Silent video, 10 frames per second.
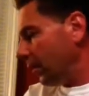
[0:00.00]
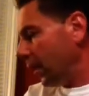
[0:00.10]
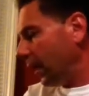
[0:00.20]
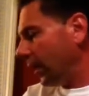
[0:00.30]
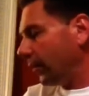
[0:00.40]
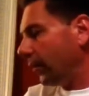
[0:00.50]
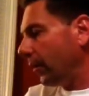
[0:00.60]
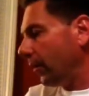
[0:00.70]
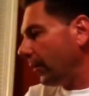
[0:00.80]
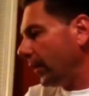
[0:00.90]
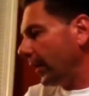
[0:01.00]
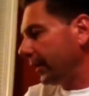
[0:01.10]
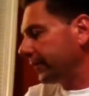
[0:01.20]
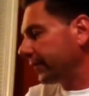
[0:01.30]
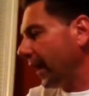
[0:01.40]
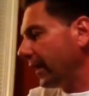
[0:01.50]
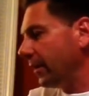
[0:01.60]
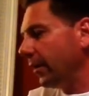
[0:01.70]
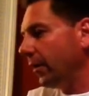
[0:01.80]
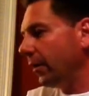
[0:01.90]
I don't know,
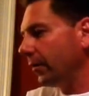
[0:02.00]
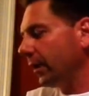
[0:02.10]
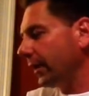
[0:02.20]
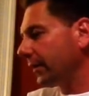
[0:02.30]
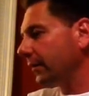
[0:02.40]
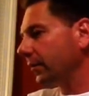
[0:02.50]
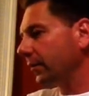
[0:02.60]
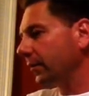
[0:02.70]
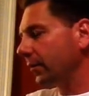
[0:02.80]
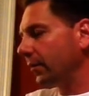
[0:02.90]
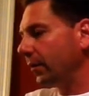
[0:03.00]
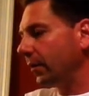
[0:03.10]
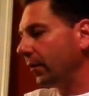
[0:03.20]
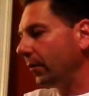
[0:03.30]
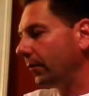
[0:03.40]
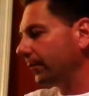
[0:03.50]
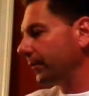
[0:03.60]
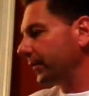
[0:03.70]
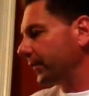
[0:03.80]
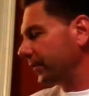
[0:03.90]
Exciter, like, you know,
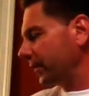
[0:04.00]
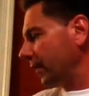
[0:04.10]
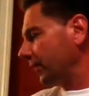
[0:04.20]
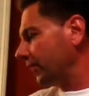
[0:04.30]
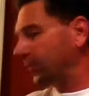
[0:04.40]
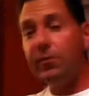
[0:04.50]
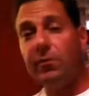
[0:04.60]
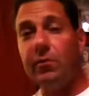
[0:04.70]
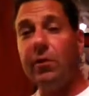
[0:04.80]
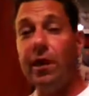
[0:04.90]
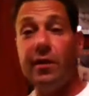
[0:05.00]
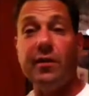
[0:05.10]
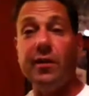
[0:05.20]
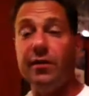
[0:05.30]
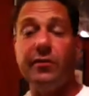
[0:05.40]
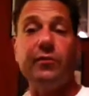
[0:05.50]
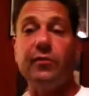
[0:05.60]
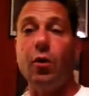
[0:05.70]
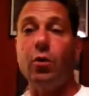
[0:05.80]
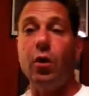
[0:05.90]
stuff that is
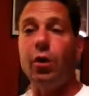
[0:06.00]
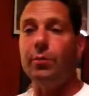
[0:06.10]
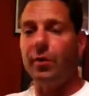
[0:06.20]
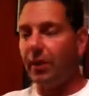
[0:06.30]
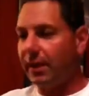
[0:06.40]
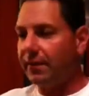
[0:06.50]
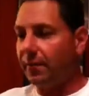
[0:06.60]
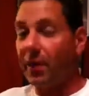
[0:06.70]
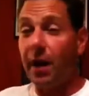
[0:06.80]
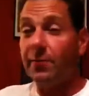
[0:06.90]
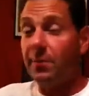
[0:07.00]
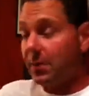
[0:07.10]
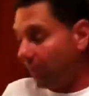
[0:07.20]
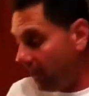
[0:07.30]
so good, but like sometimes people